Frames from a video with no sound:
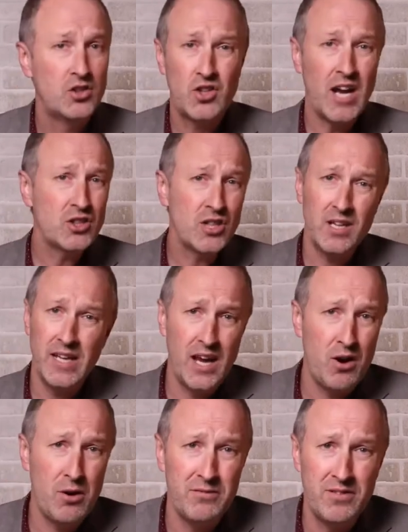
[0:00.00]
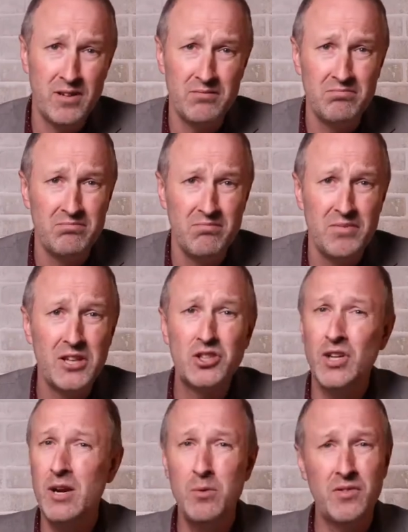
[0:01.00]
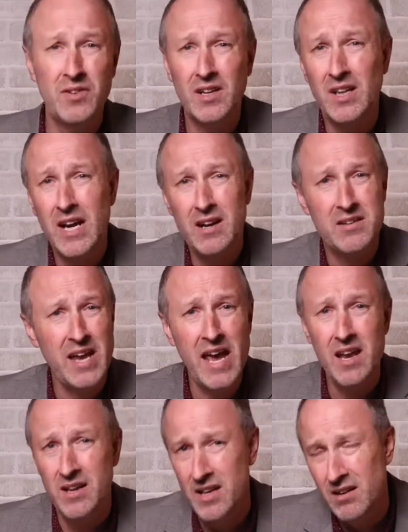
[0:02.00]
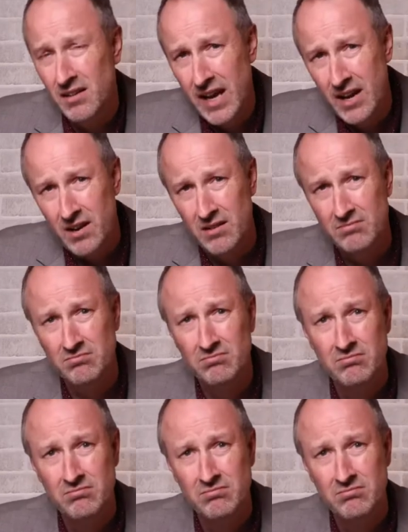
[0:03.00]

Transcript: Tragically, however, the tree was declared dead a year later.